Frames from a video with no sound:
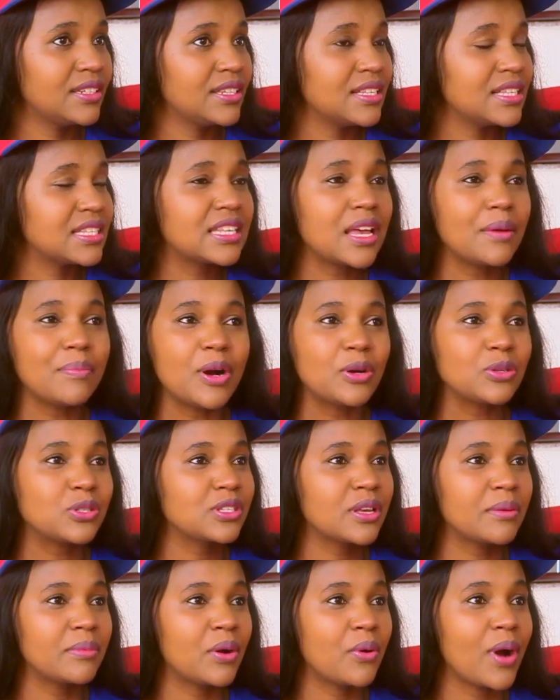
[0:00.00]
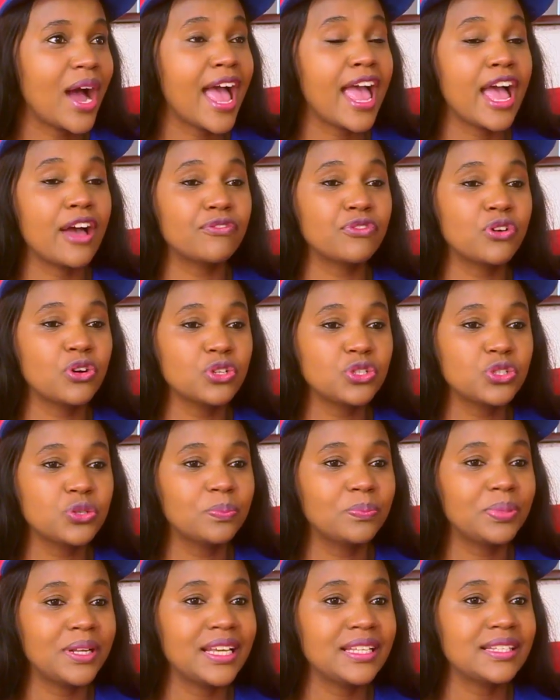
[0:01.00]
Somehow, I have gone to
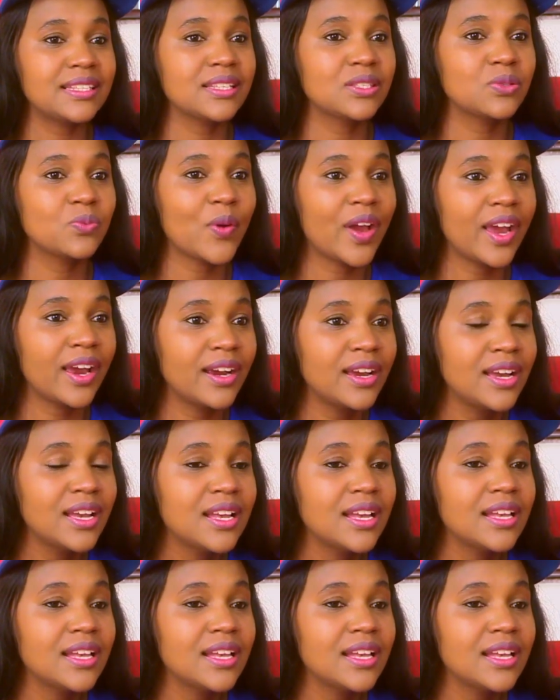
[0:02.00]
places where